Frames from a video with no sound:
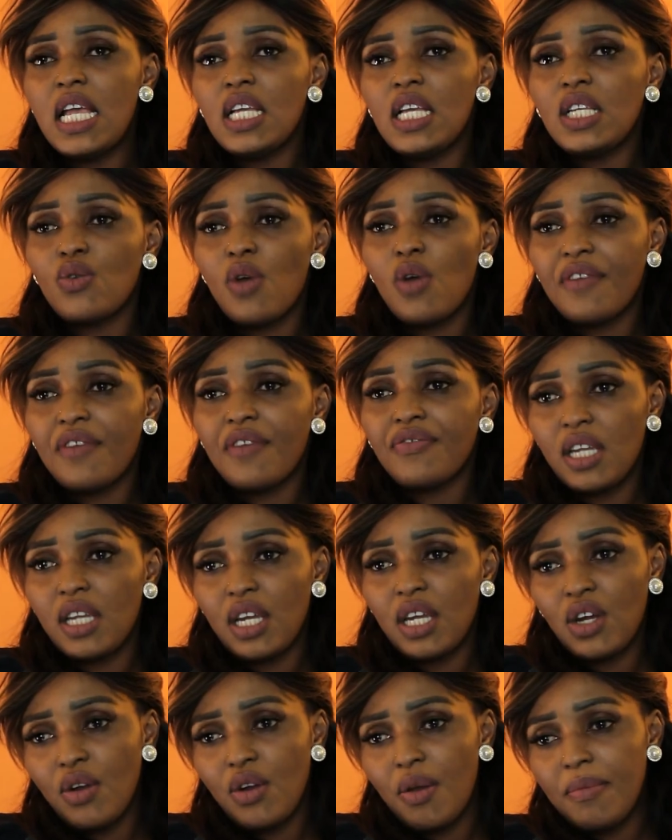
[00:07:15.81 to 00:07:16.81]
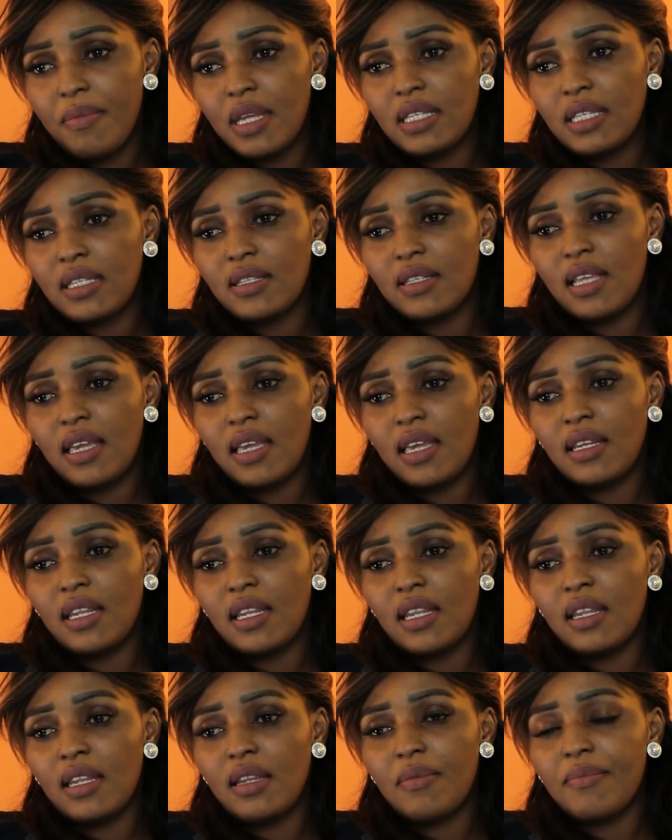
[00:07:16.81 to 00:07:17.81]
So after economics,
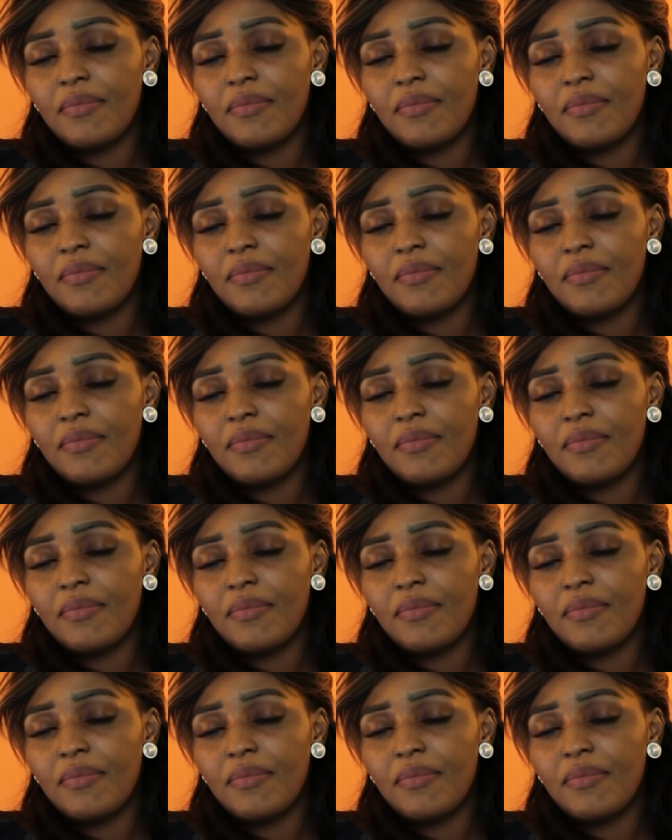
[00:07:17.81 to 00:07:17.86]
then